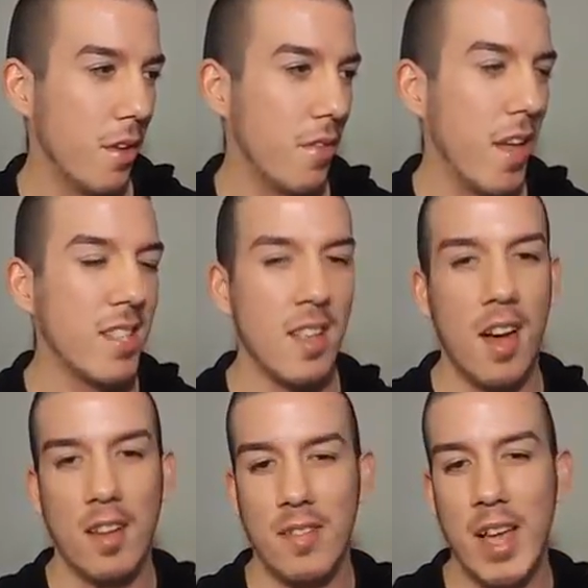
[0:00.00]
They saw,
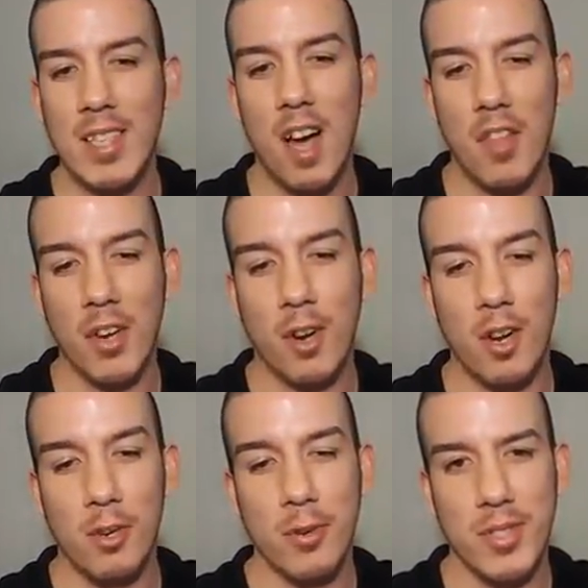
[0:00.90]
they saw the
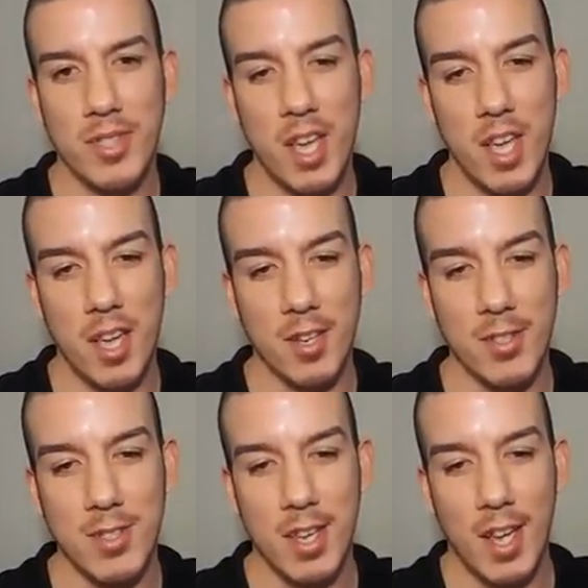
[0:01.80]
girl who
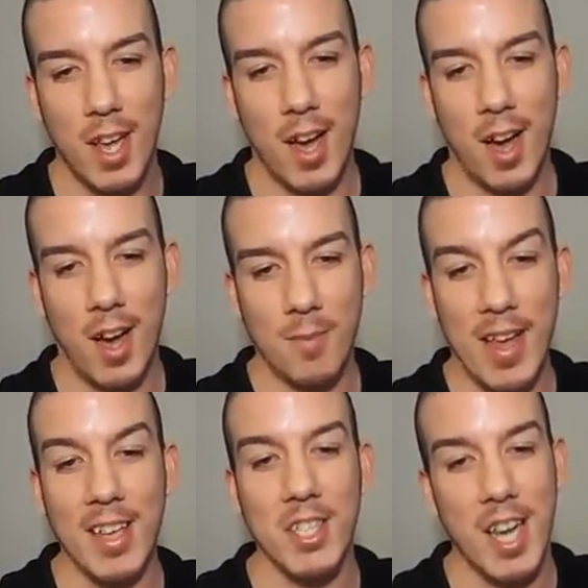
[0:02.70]
sings, um,
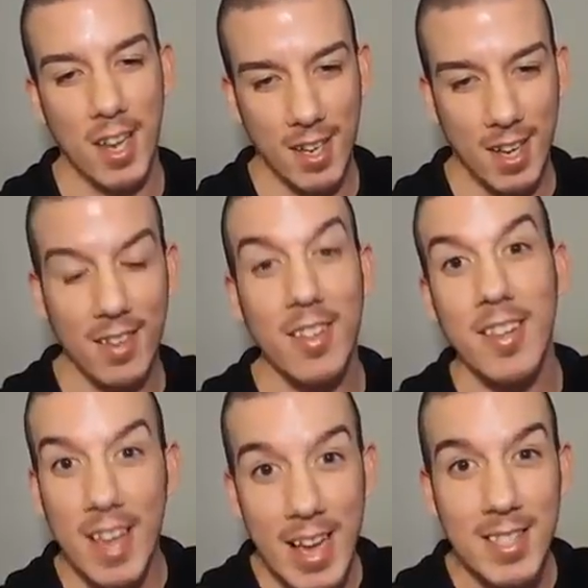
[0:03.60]
Angelica.
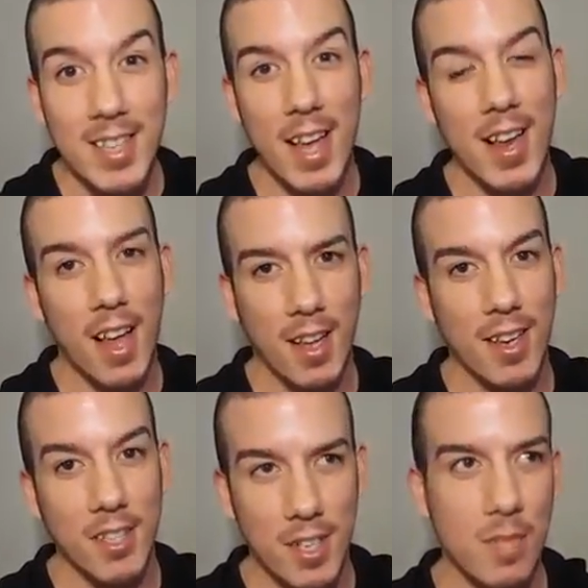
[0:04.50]
Yes,
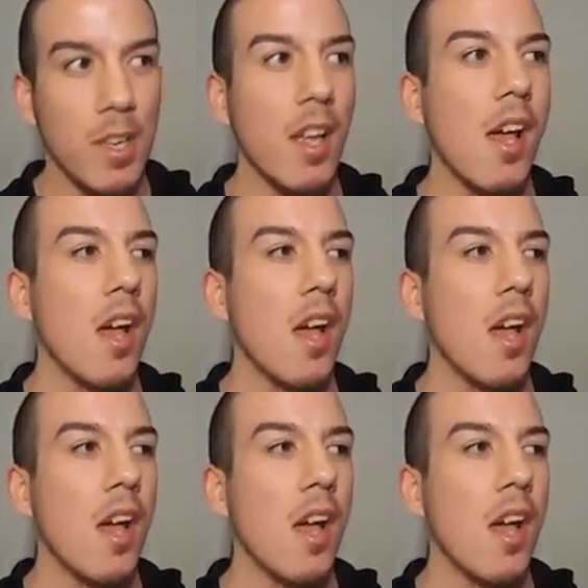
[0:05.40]
Angelica, just be.